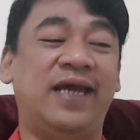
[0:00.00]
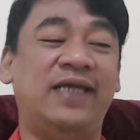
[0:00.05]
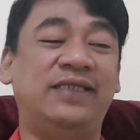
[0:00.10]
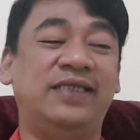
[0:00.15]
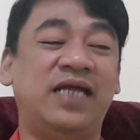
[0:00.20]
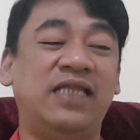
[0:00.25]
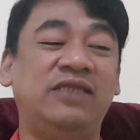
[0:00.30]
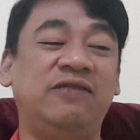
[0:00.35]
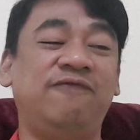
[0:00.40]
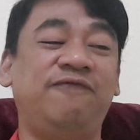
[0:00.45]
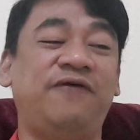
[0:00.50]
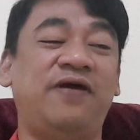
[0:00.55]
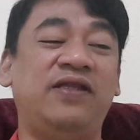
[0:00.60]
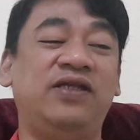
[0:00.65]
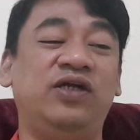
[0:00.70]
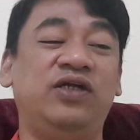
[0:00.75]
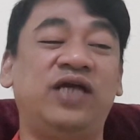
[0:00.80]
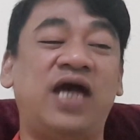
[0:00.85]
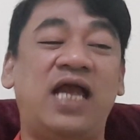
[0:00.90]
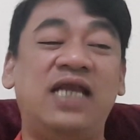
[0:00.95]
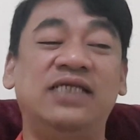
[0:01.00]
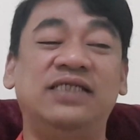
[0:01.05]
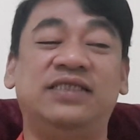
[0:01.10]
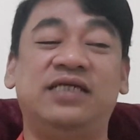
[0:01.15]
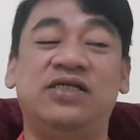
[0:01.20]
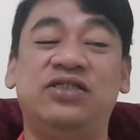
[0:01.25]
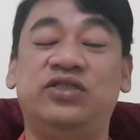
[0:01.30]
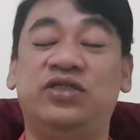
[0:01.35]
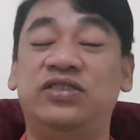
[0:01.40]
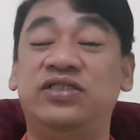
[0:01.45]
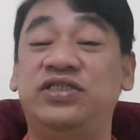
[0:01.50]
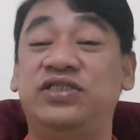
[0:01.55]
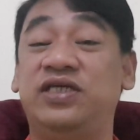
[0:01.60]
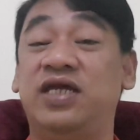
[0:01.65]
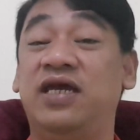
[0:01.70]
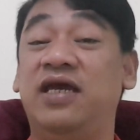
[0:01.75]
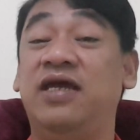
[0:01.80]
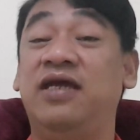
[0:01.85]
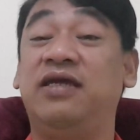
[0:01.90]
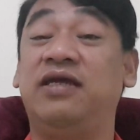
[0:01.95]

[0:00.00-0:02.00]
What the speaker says: identify the organization's